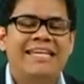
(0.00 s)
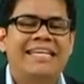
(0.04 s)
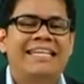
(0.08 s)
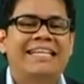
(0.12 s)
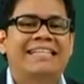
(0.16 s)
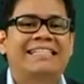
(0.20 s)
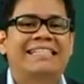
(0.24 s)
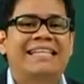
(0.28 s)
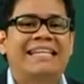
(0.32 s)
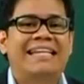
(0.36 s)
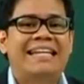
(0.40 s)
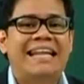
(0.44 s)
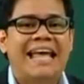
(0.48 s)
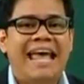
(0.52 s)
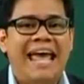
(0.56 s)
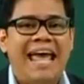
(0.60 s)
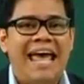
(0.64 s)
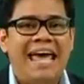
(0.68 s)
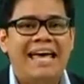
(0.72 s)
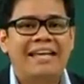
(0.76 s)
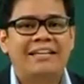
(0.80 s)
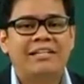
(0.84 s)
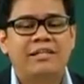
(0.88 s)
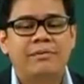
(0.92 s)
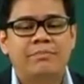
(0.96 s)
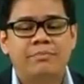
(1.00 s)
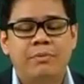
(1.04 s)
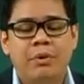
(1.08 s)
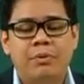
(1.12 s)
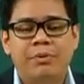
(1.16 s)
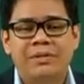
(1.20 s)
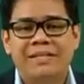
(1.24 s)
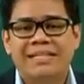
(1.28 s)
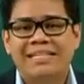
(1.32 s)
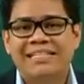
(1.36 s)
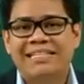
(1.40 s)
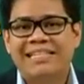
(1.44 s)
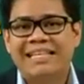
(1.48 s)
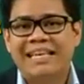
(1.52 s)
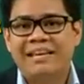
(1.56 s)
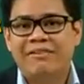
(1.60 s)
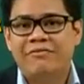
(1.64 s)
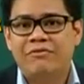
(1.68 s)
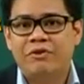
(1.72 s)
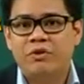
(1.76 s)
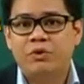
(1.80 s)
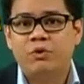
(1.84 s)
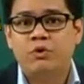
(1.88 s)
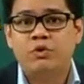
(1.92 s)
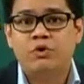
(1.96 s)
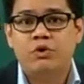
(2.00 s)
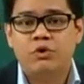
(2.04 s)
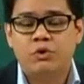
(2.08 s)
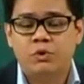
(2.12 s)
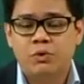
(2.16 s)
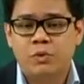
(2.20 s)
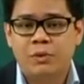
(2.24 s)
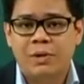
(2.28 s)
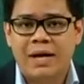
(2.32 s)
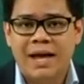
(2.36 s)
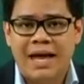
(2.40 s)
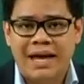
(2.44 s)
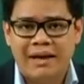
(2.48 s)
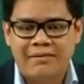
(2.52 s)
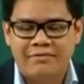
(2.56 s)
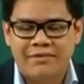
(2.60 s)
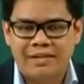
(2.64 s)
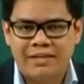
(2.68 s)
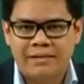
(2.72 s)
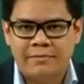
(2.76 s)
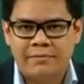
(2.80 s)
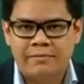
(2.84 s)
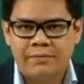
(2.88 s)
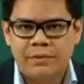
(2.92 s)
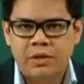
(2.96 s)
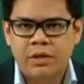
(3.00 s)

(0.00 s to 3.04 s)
It is an added bonus if you do have it.